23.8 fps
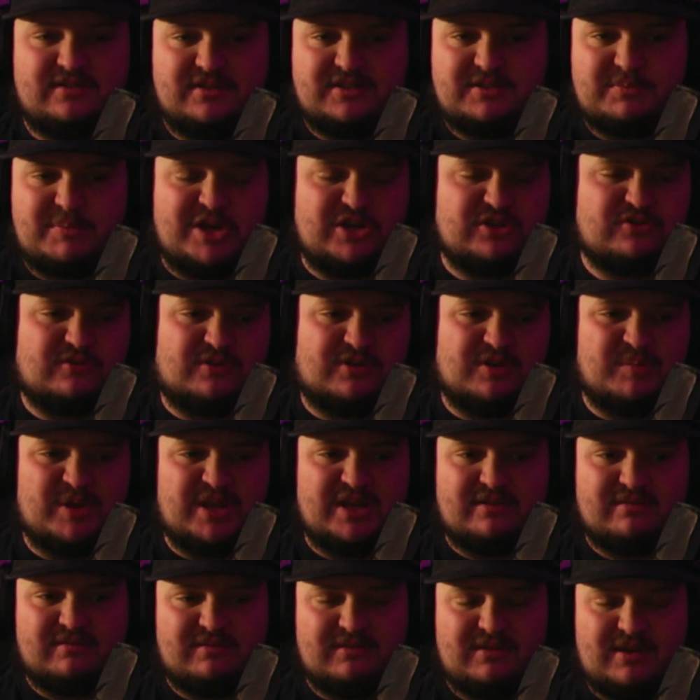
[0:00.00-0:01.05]
a Smash tournament,
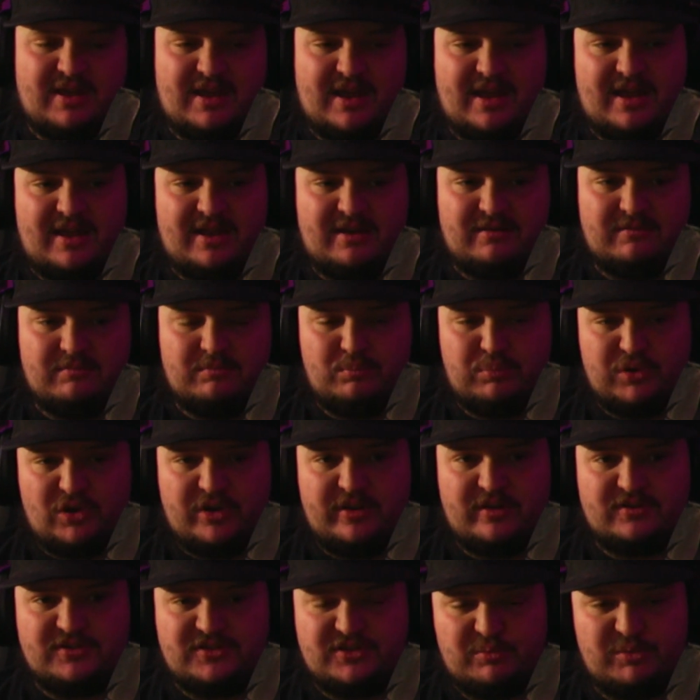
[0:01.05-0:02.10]
and put
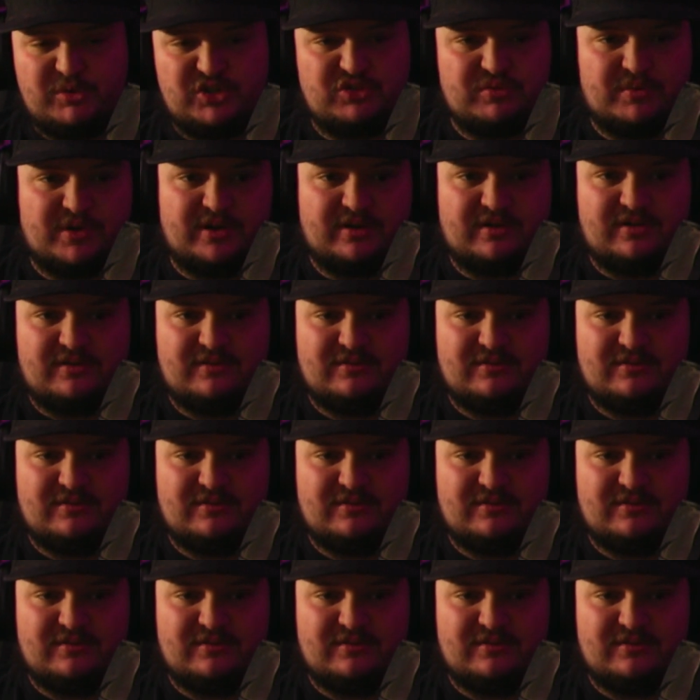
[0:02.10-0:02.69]
in so much work